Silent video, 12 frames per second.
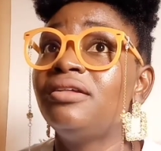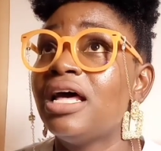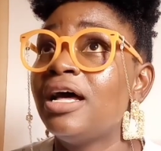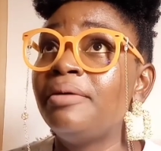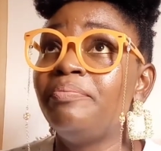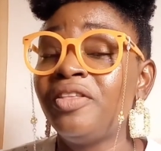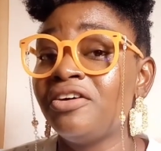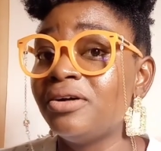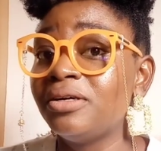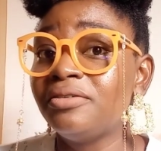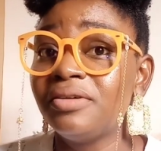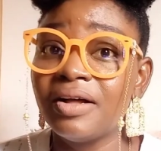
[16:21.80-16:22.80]

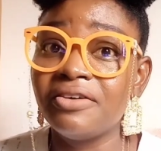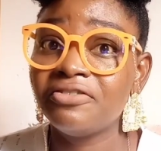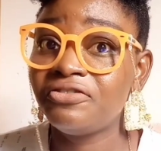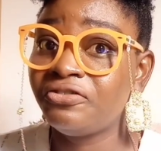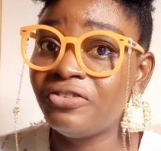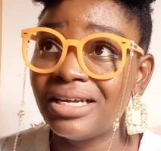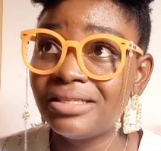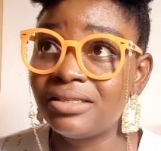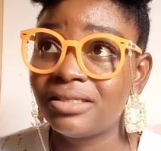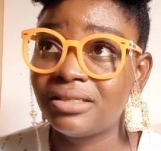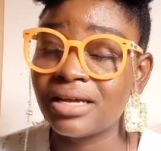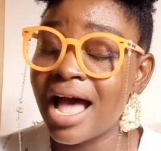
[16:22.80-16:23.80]
the
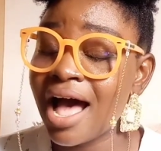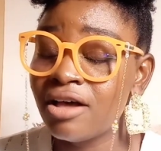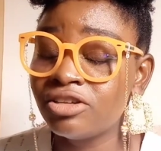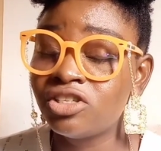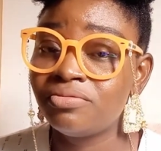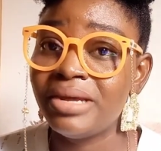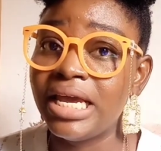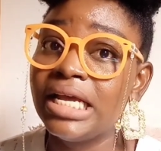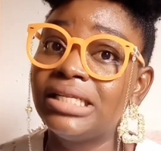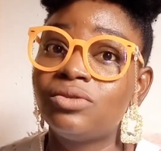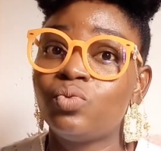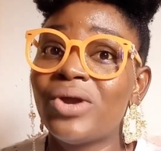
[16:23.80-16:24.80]
first
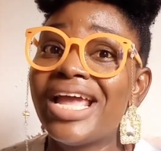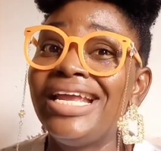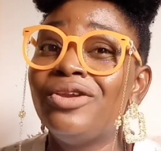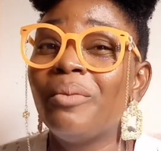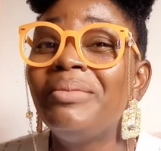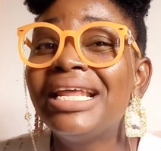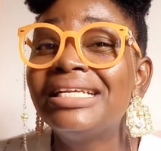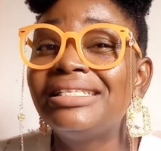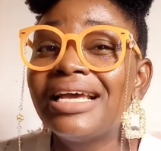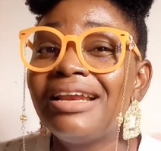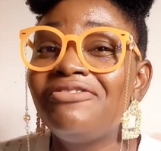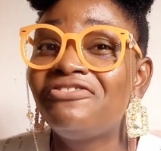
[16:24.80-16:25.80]
housemates, where he
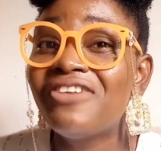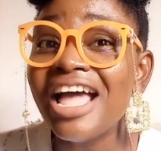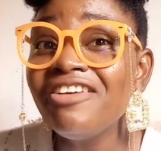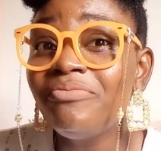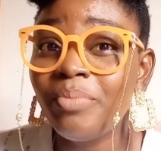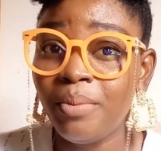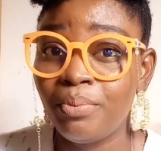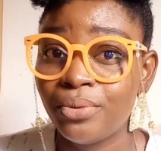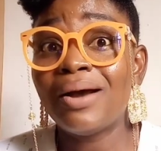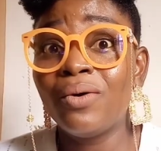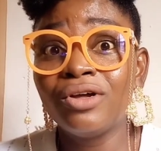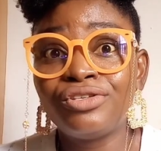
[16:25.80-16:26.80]
nominated 5 people.
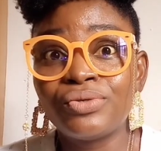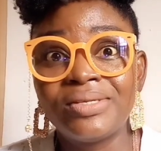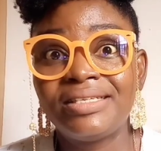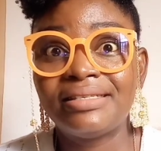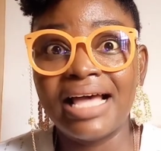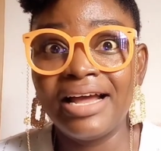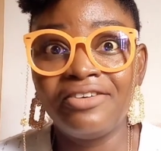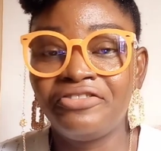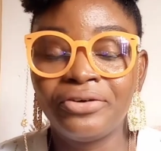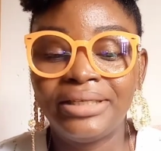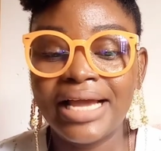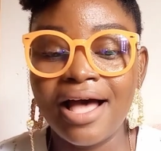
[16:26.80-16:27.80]
That was so sad
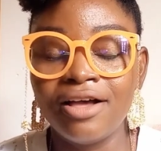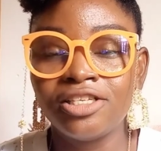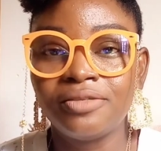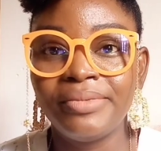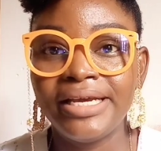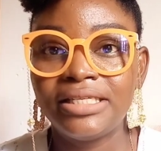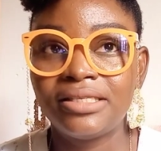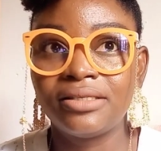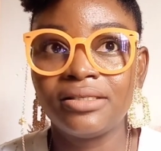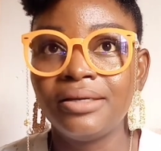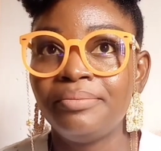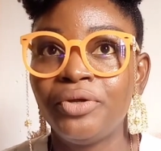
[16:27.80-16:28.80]
for the
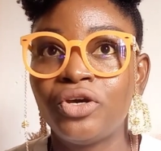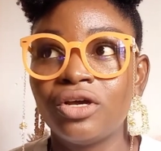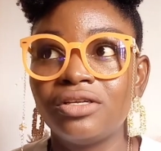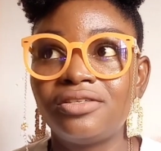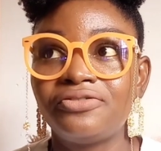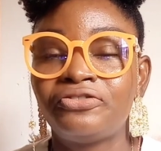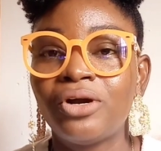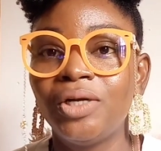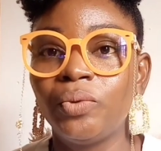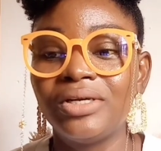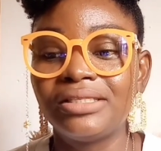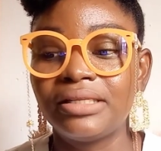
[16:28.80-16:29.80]
housemates, because Fraud
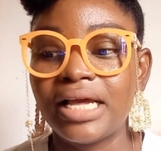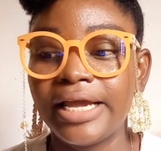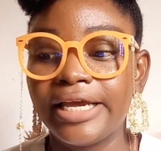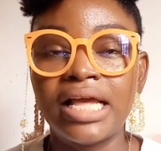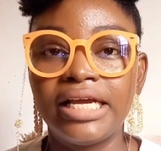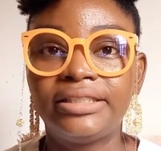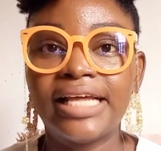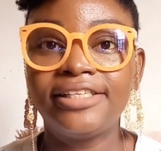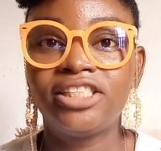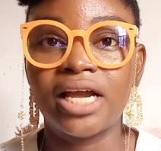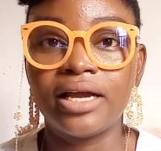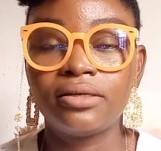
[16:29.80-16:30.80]
was like
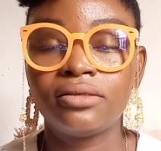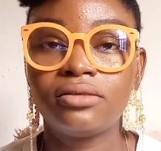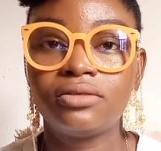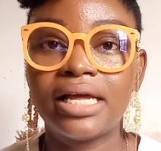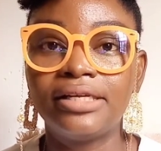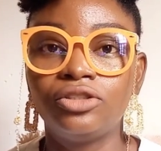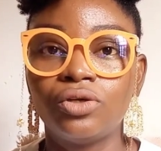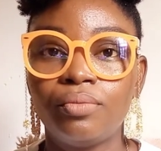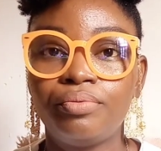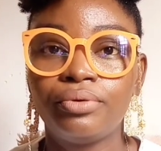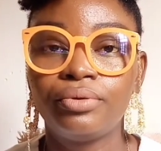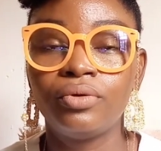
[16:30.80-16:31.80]
Thatcher, stand
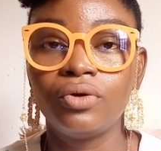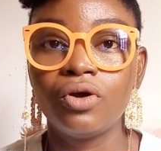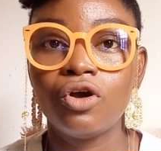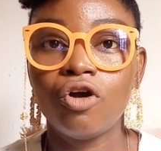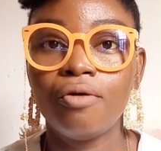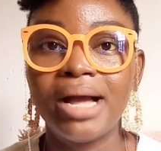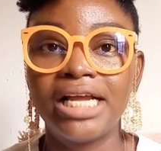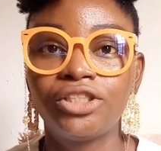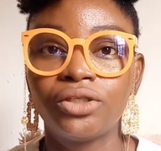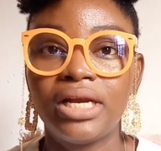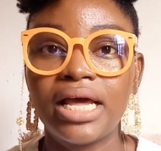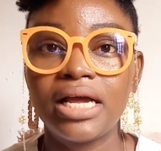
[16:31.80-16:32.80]
up.
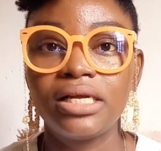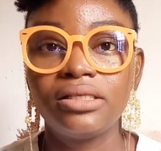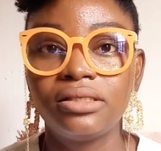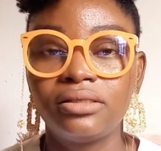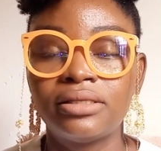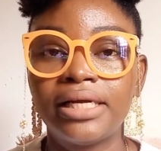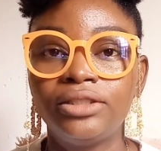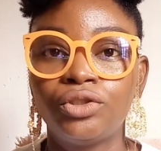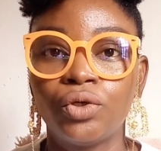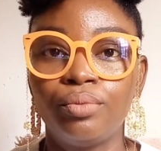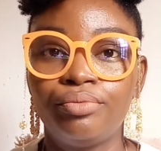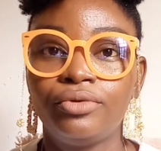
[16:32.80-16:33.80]
Omashola, stand
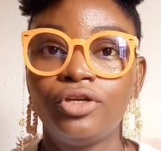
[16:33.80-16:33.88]
up.